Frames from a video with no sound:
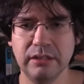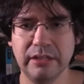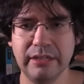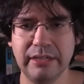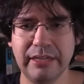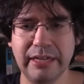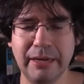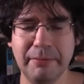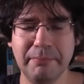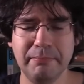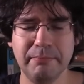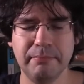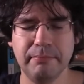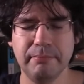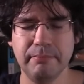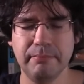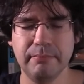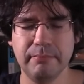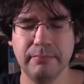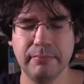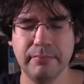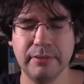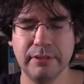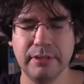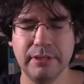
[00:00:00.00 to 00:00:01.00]
Yep,
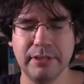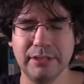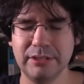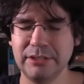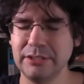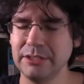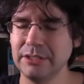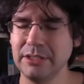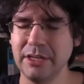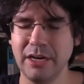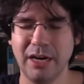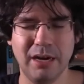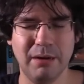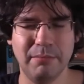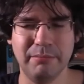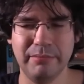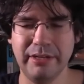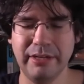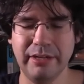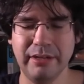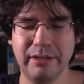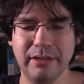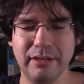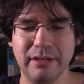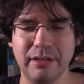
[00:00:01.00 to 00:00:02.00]
it's a
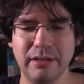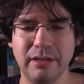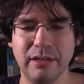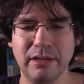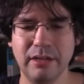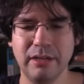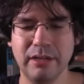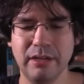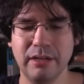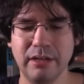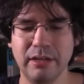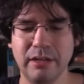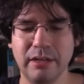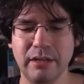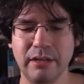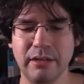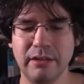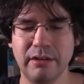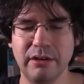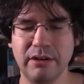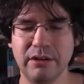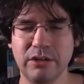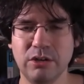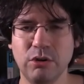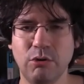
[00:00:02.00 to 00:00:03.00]
comedy.
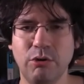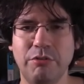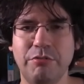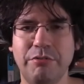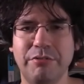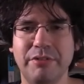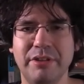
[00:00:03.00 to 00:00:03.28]
They're going for